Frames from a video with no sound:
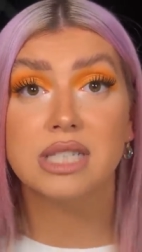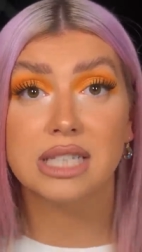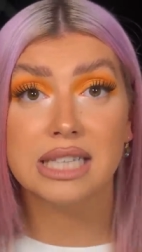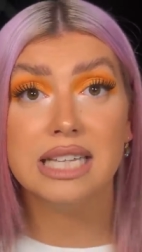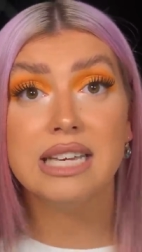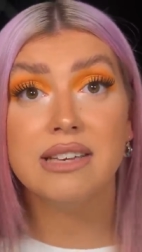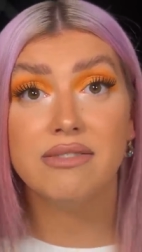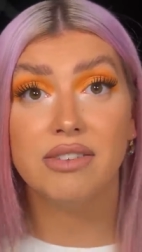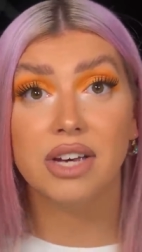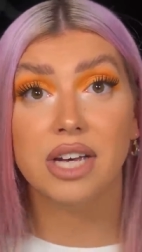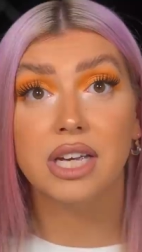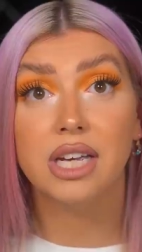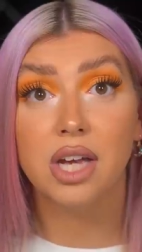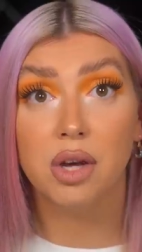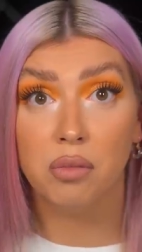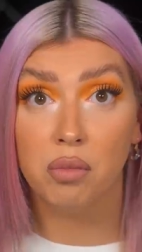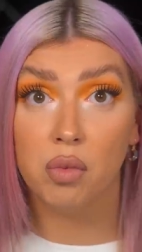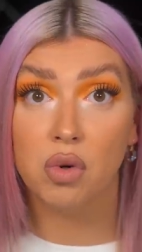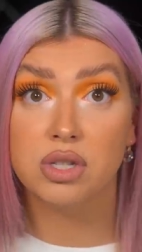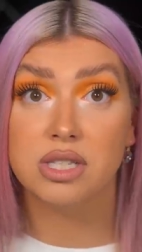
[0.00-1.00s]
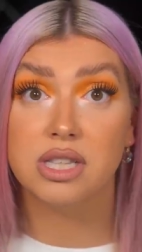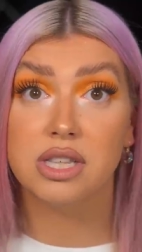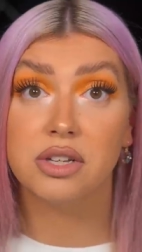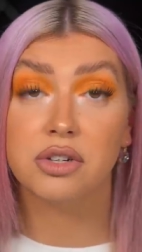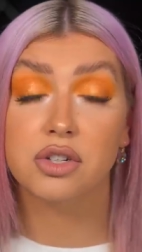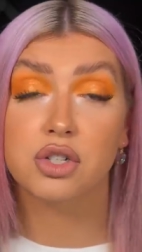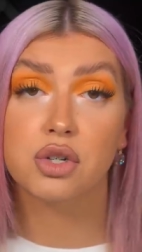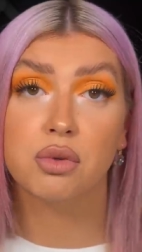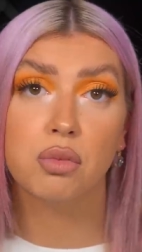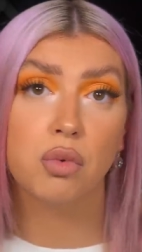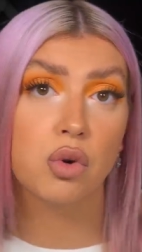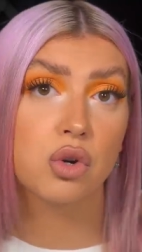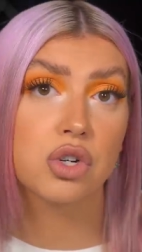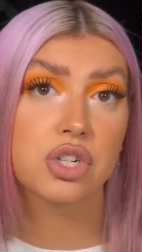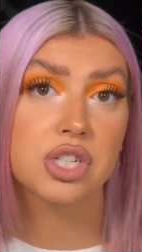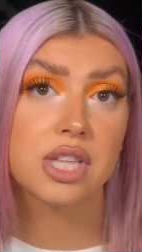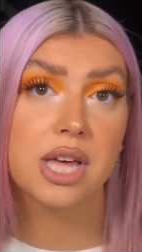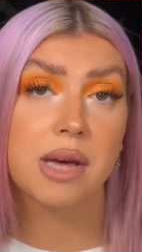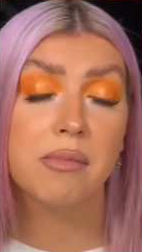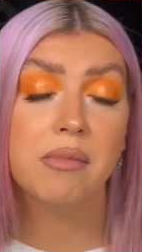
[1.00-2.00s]
leaving and wasn't there to
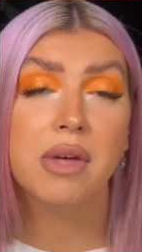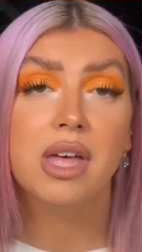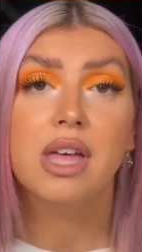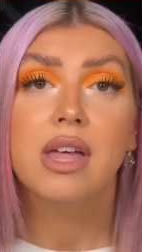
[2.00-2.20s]
watch them,